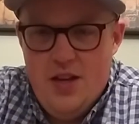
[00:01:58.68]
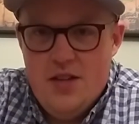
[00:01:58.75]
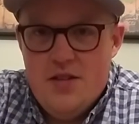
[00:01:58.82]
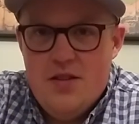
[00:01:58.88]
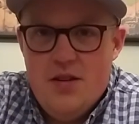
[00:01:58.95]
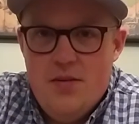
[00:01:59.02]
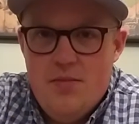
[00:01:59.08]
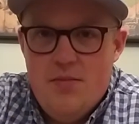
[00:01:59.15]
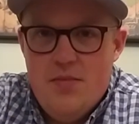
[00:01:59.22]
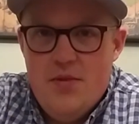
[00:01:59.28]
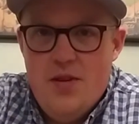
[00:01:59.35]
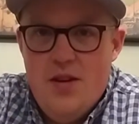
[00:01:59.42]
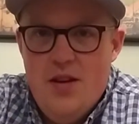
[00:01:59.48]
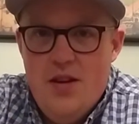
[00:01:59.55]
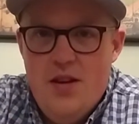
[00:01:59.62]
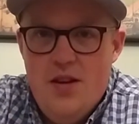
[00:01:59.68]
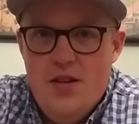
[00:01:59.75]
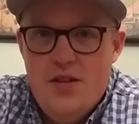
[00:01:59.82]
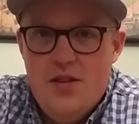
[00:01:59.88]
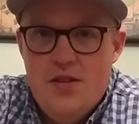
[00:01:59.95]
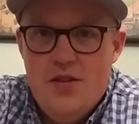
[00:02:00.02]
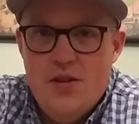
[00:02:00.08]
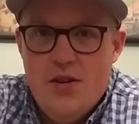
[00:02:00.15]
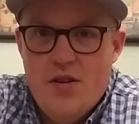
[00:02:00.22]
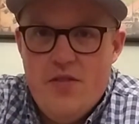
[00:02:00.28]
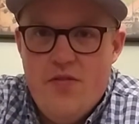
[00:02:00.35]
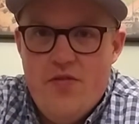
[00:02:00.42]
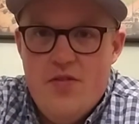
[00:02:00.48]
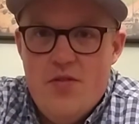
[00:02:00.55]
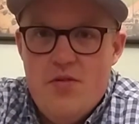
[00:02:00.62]
some dark
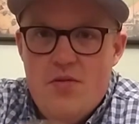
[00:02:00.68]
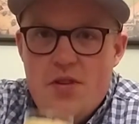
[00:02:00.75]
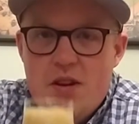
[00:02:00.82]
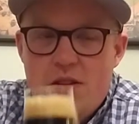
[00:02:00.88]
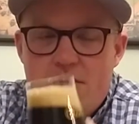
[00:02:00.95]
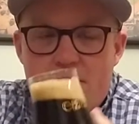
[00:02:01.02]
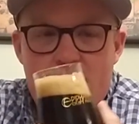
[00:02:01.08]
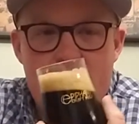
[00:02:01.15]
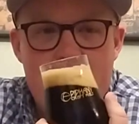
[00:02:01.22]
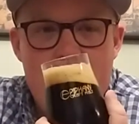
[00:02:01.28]
fruit notes,